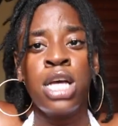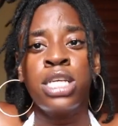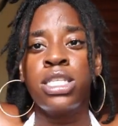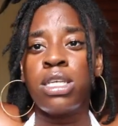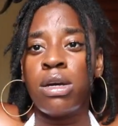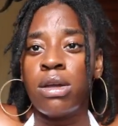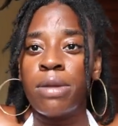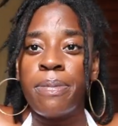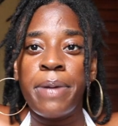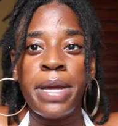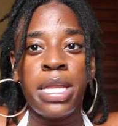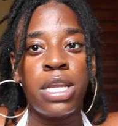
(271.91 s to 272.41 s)

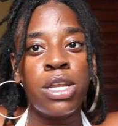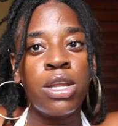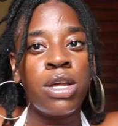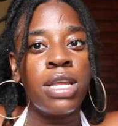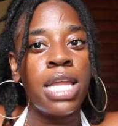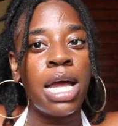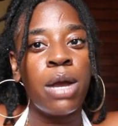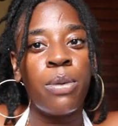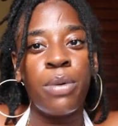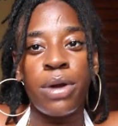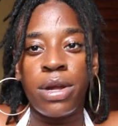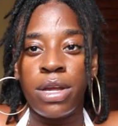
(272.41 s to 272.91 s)
So depending
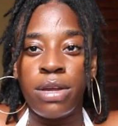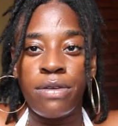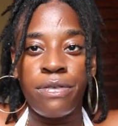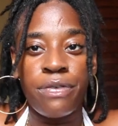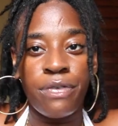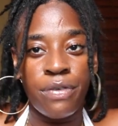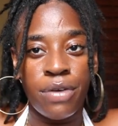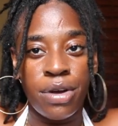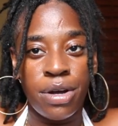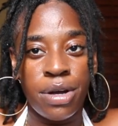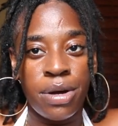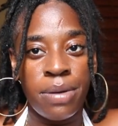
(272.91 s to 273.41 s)
on like where you're
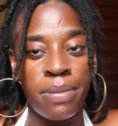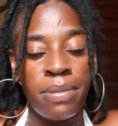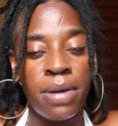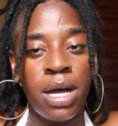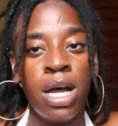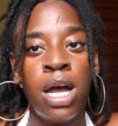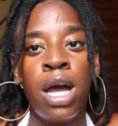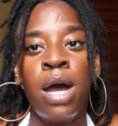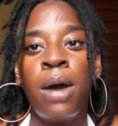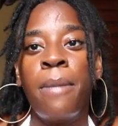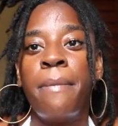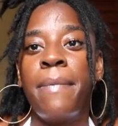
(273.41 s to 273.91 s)
from,
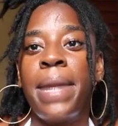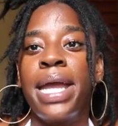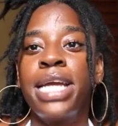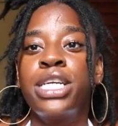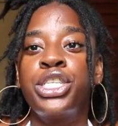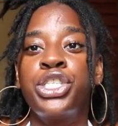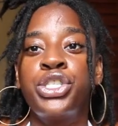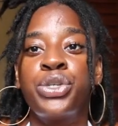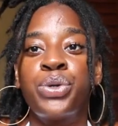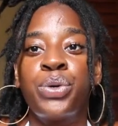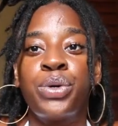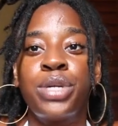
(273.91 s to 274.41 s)

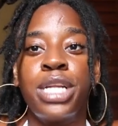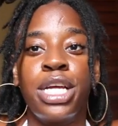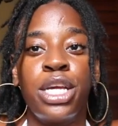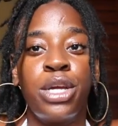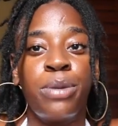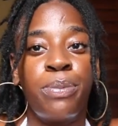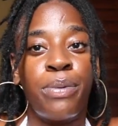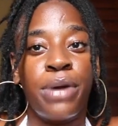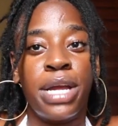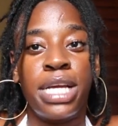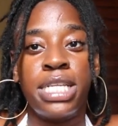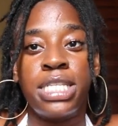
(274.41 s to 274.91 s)
make sure that
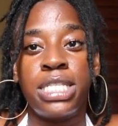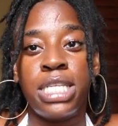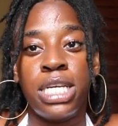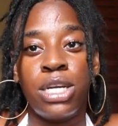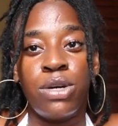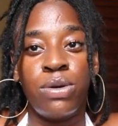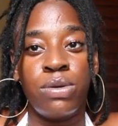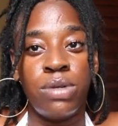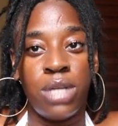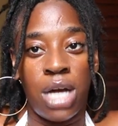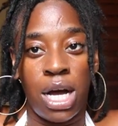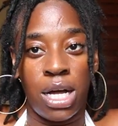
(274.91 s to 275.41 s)
you bring
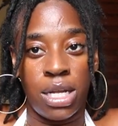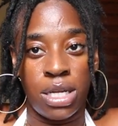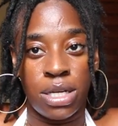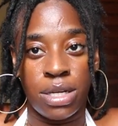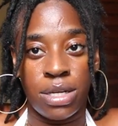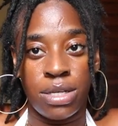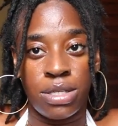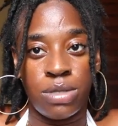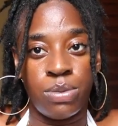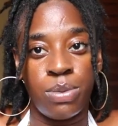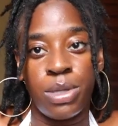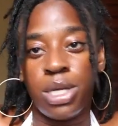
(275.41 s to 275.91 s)
single
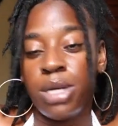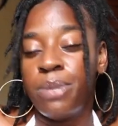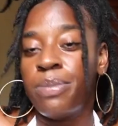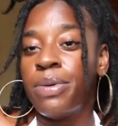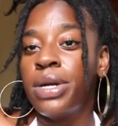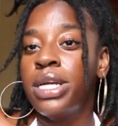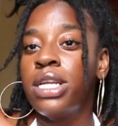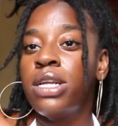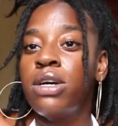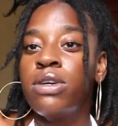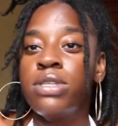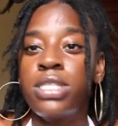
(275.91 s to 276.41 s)
dollars. When you
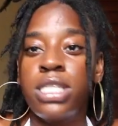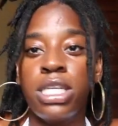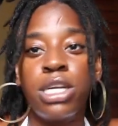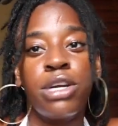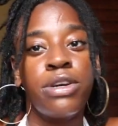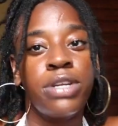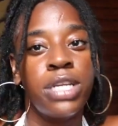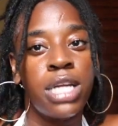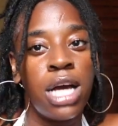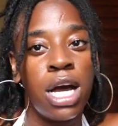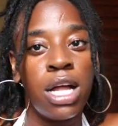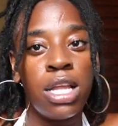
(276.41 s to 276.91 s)
bring those
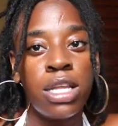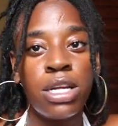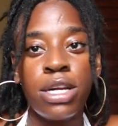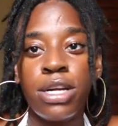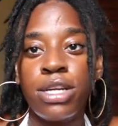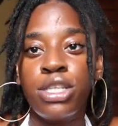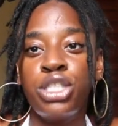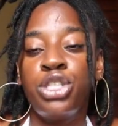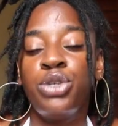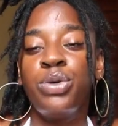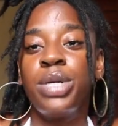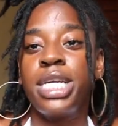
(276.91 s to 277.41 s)
single
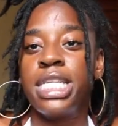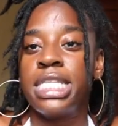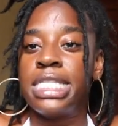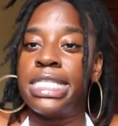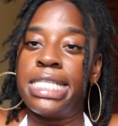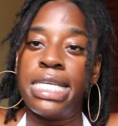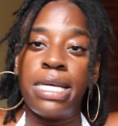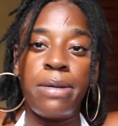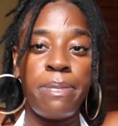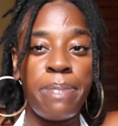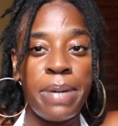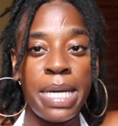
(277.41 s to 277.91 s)
dollars, you can
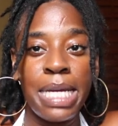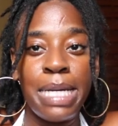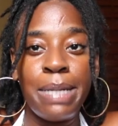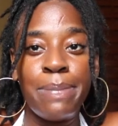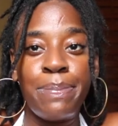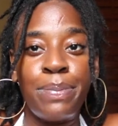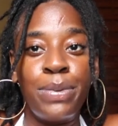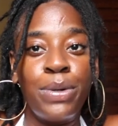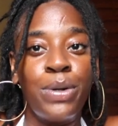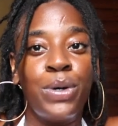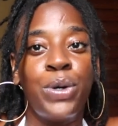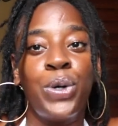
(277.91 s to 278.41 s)
tip
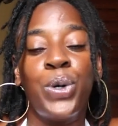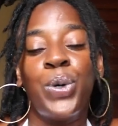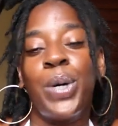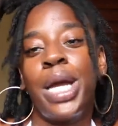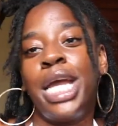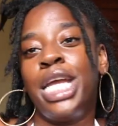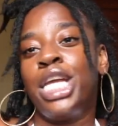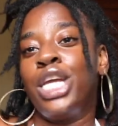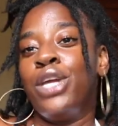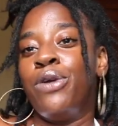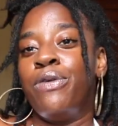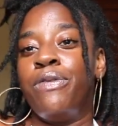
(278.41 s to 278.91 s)
people
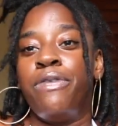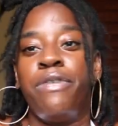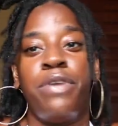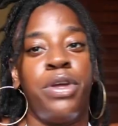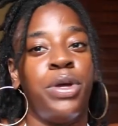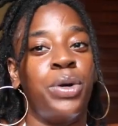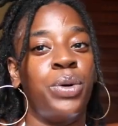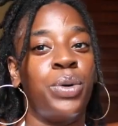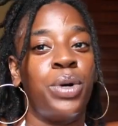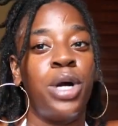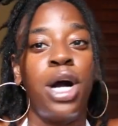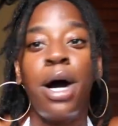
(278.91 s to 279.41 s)
and you
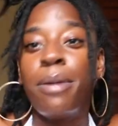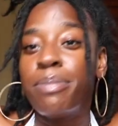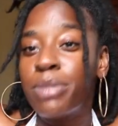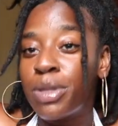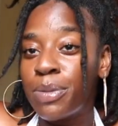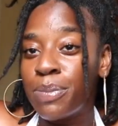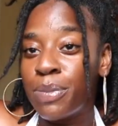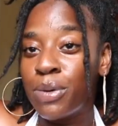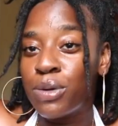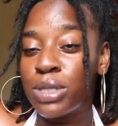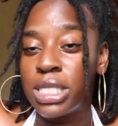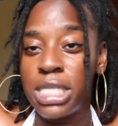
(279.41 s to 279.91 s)
feel
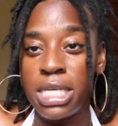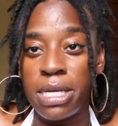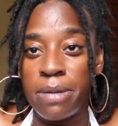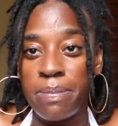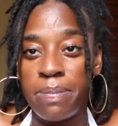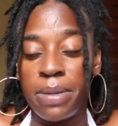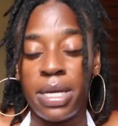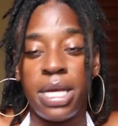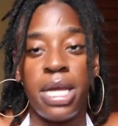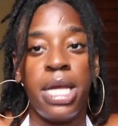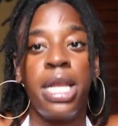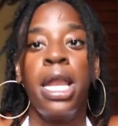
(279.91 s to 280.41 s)
comfortable
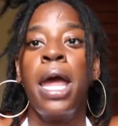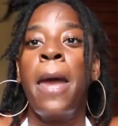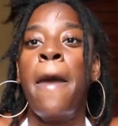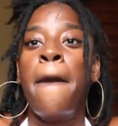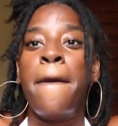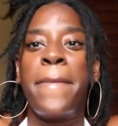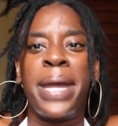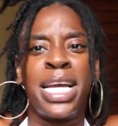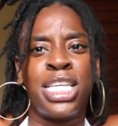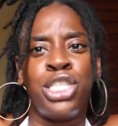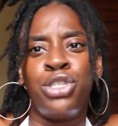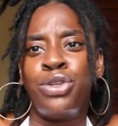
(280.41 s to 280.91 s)
tipping,
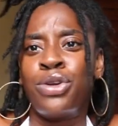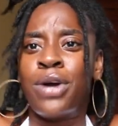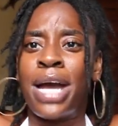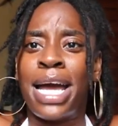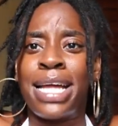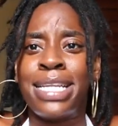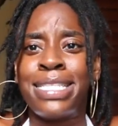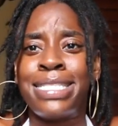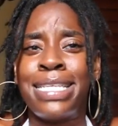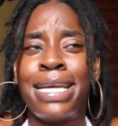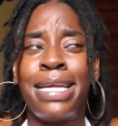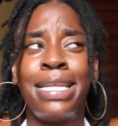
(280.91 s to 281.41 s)
because you don't
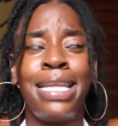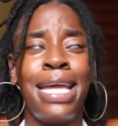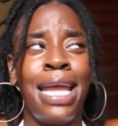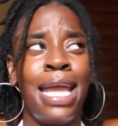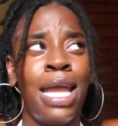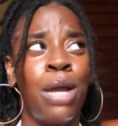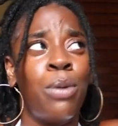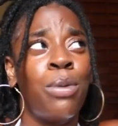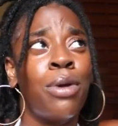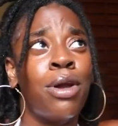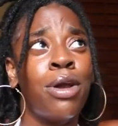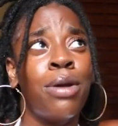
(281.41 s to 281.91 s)
have to say,
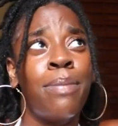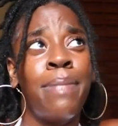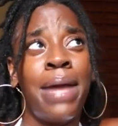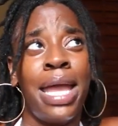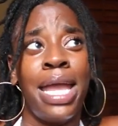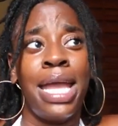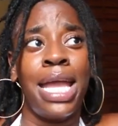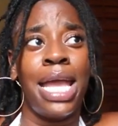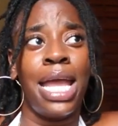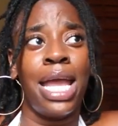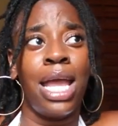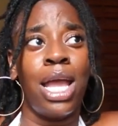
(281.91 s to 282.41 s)
dang, where a
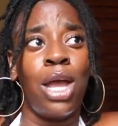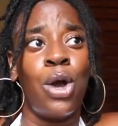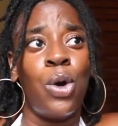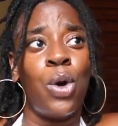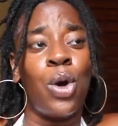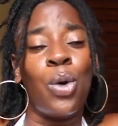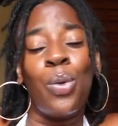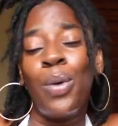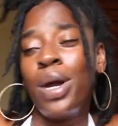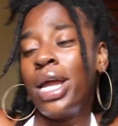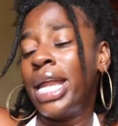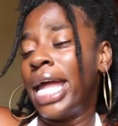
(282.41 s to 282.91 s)
bank at
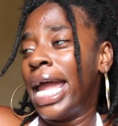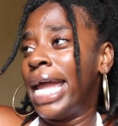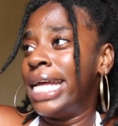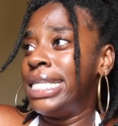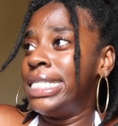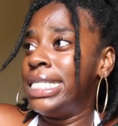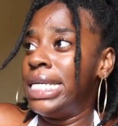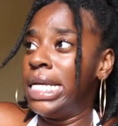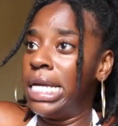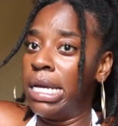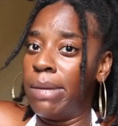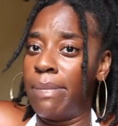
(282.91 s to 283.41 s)
or where the
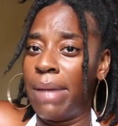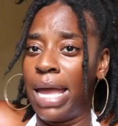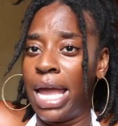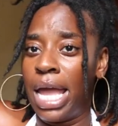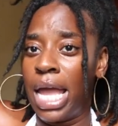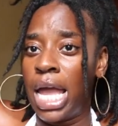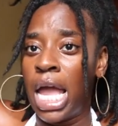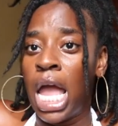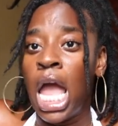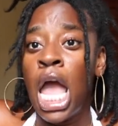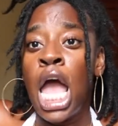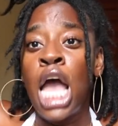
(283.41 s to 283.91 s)
ATM
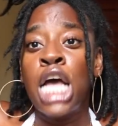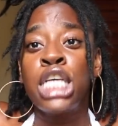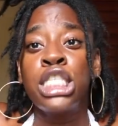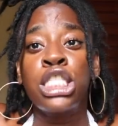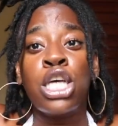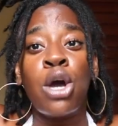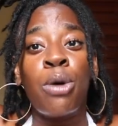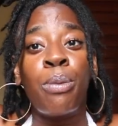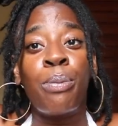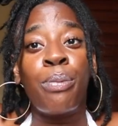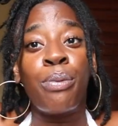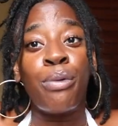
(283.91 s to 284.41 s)
at.
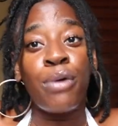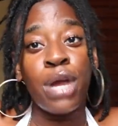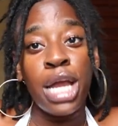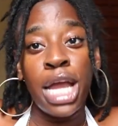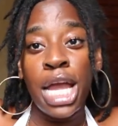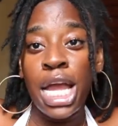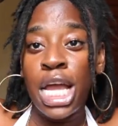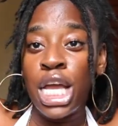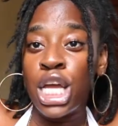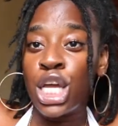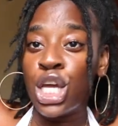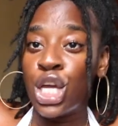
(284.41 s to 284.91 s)
So
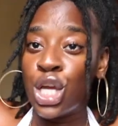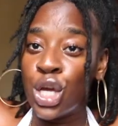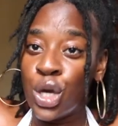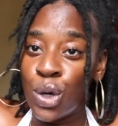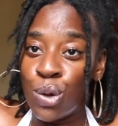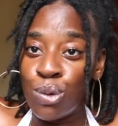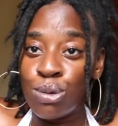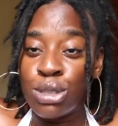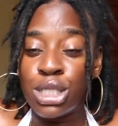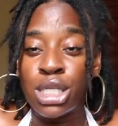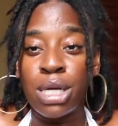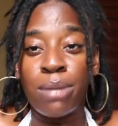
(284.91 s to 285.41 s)
bring
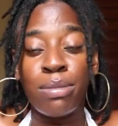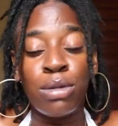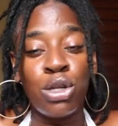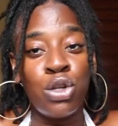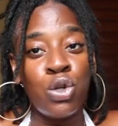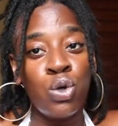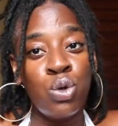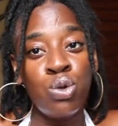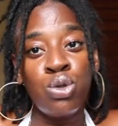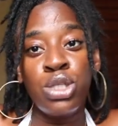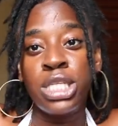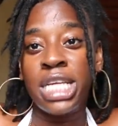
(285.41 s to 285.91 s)
you some
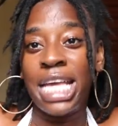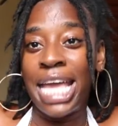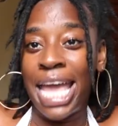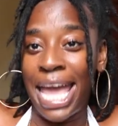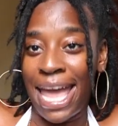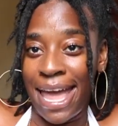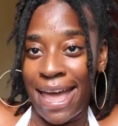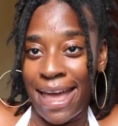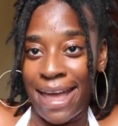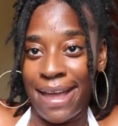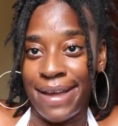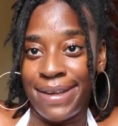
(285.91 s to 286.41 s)
loose
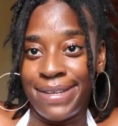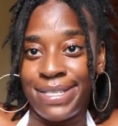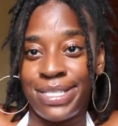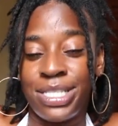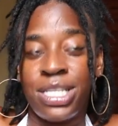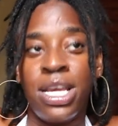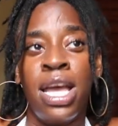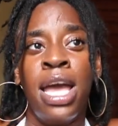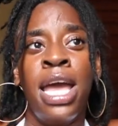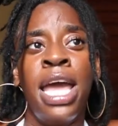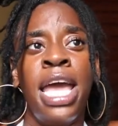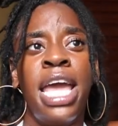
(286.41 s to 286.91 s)

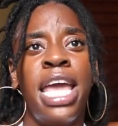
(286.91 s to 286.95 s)
cash.